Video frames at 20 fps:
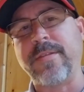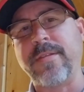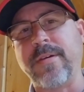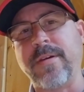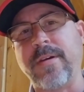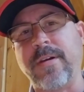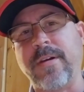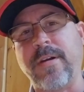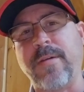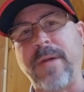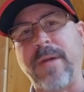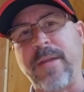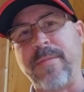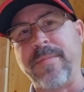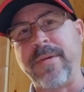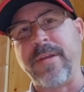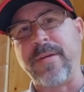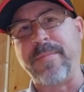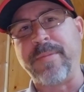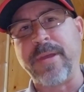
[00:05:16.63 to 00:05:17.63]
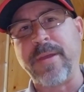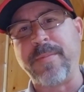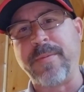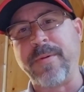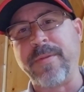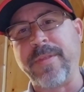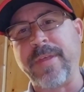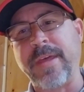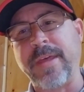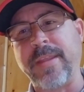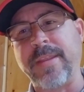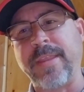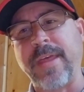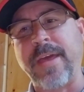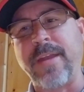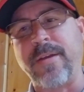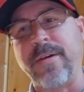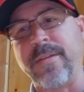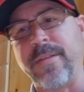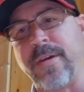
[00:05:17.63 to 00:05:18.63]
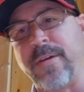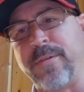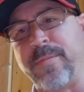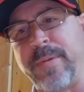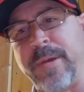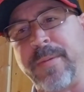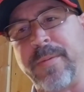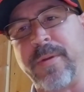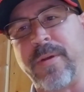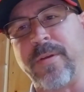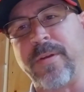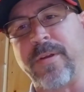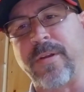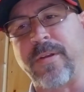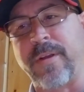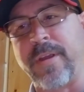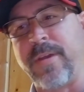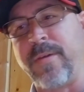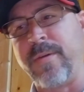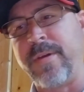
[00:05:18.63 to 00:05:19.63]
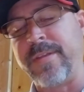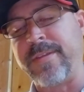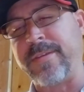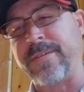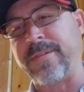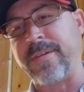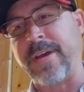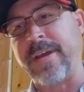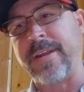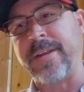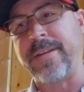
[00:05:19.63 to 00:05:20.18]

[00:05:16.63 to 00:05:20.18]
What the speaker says: have been a people that those people don't agree with that's trying